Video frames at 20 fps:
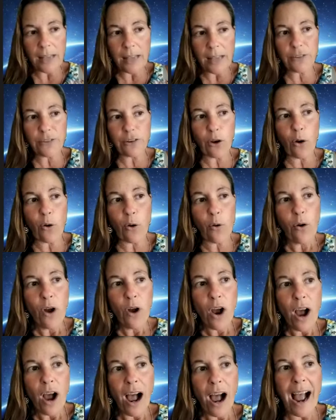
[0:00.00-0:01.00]
and so
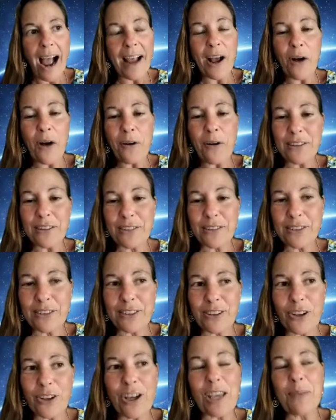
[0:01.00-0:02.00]
i always
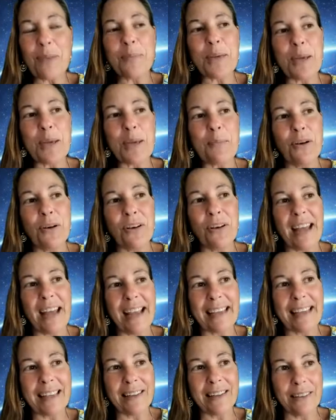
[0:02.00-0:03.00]
look at people and
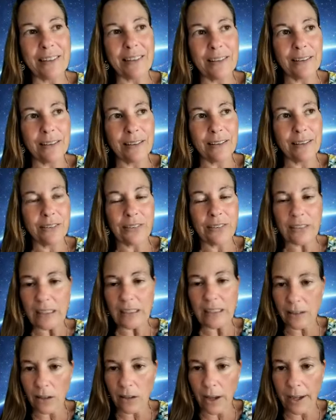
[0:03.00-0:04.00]
i can
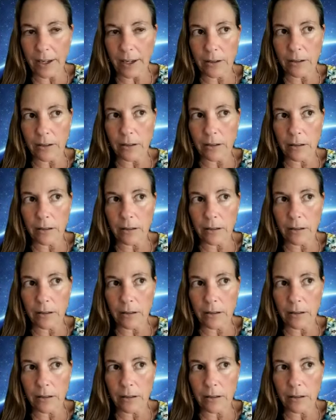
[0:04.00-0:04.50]
see like